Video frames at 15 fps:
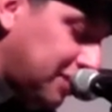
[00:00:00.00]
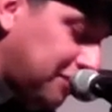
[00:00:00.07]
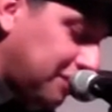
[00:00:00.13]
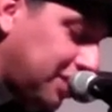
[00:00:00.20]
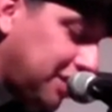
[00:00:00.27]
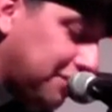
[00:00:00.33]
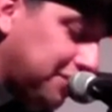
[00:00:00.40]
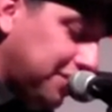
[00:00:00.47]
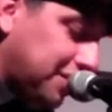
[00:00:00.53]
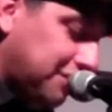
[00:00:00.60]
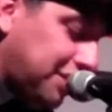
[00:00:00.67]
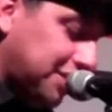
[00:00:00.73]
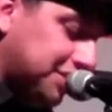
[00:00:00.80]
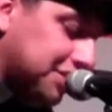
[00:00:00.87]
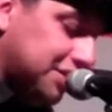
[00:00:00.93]
Whenever he
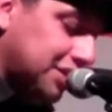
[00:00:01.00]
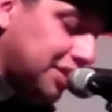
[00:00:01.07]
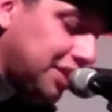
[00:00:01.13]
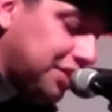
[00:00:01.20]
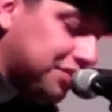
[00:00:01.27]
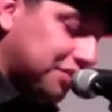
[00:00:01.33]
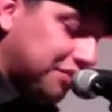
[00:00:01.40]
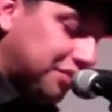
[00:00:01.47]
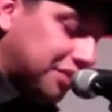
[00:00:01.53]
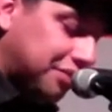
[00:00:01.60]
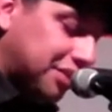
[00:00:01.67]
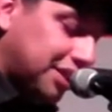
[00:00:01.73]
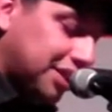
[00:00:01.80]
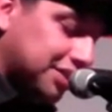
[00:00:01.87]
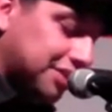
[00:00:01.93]
questioned the nature of their
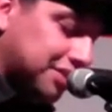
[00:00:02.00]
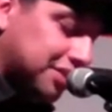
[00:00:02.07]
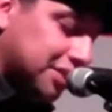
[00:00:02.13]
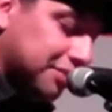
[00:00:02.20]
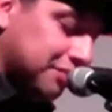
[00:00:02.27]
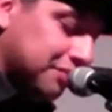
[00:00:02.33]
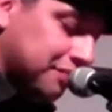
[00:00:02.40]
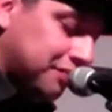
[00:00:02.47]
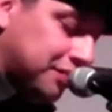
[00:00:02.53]
relationship,